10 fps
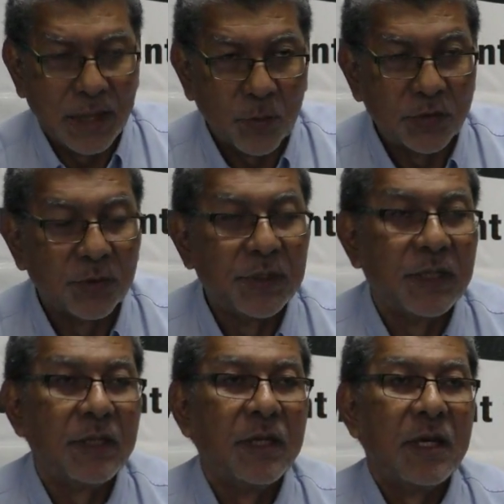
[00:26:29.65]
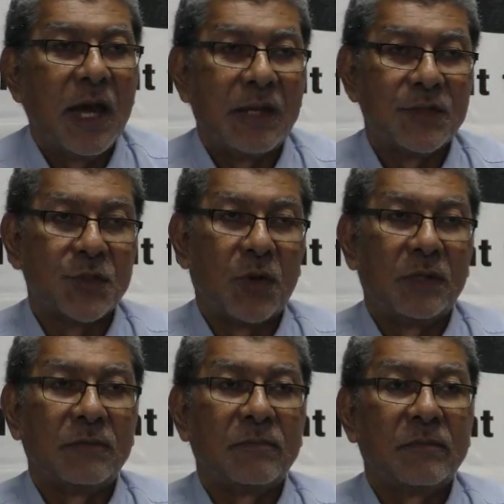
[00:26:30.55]
equitably and so on.
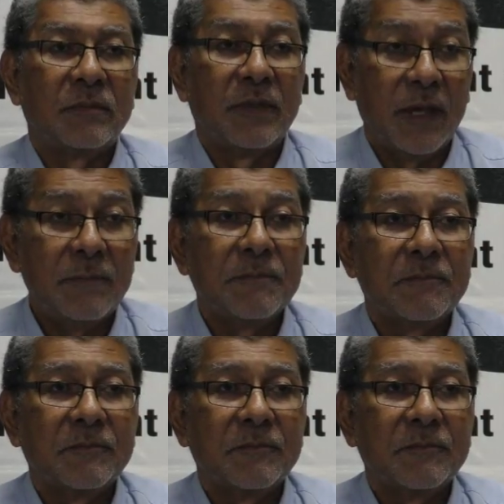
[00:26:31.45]
Yeah.